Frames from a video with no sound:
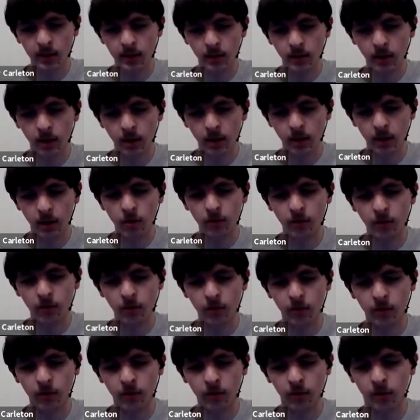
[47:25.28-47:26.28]
say
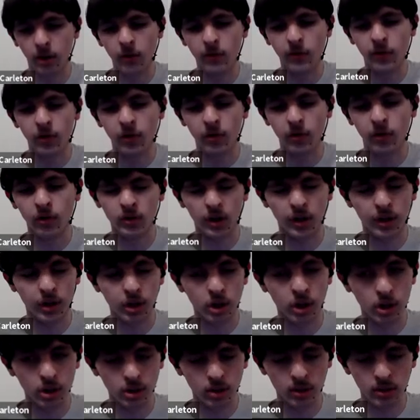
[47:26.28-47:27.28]
low for
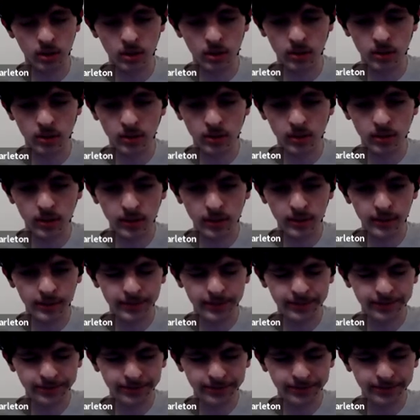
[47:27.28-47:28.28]
low
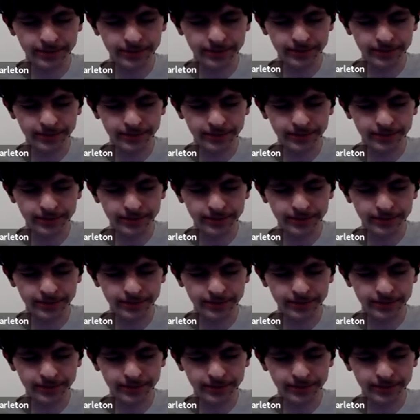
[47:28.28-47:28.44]
voltage.